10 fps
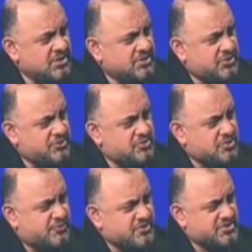The two
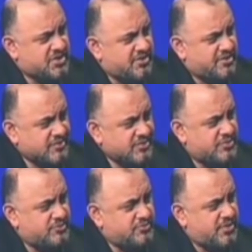surfaces on the
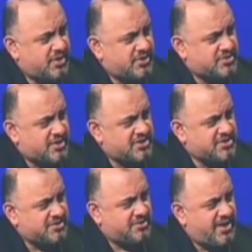two slides
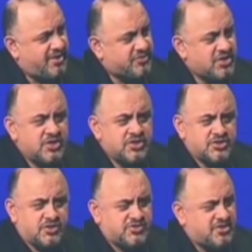on the left
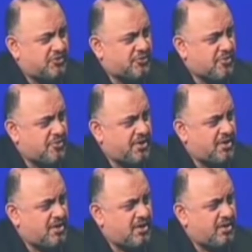show cells growing
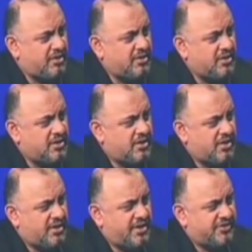on
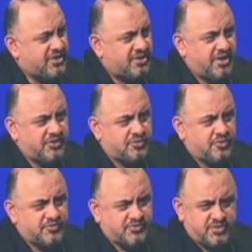an SLA
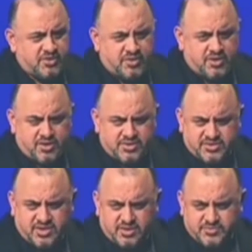surface, a
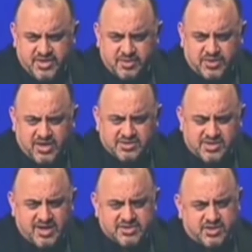
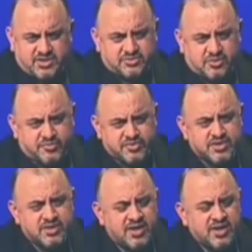sandblasted acid etched
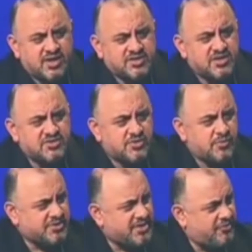surface. And essentially
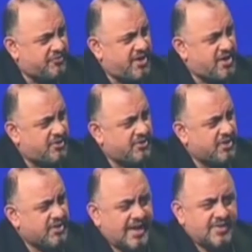what they found,
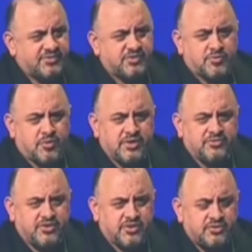and this is what we've
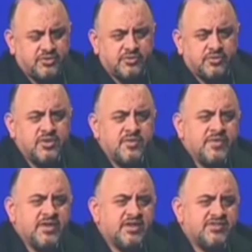seen too,
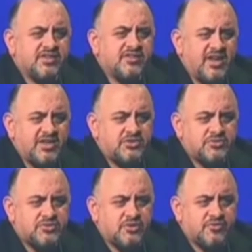is that
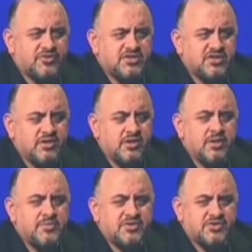textured surfaces
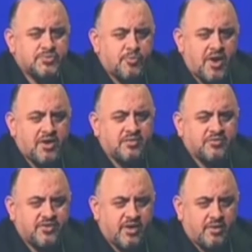inhibit the spreading of
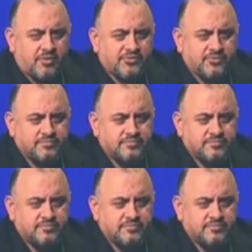cells.